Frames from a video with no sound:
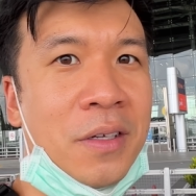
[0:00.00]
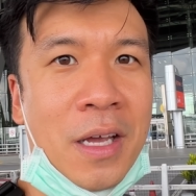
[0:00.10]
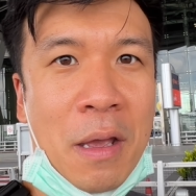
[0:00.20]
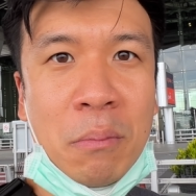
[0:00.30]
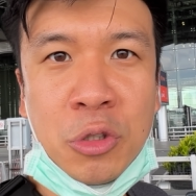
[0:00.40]
I
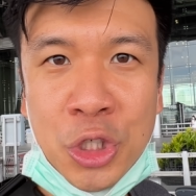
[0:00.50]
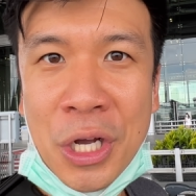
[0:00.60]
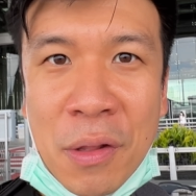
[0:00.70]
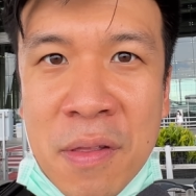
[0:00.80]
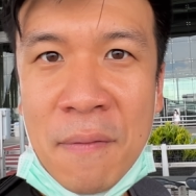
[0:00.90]
am
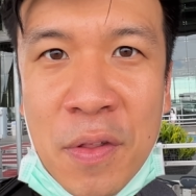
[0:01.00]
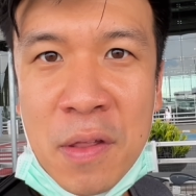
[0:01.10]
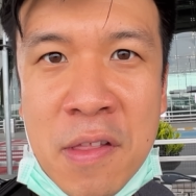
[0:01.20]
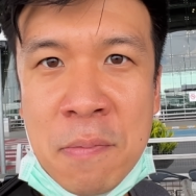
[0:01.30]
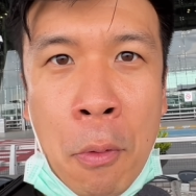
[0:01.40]
jealous of these
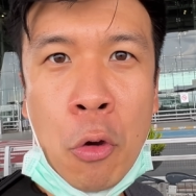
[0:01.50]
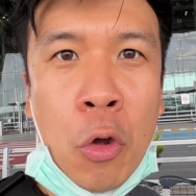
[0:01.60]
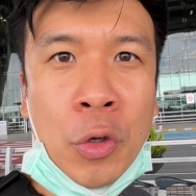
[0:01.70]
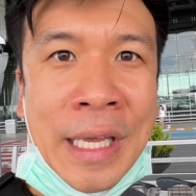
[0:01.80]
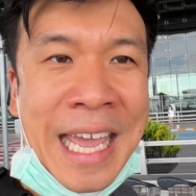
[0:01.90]

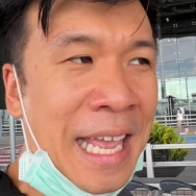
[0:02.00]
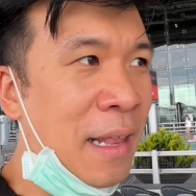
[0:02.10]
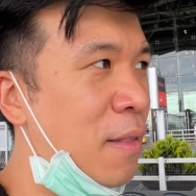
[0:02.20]
spoiled kids.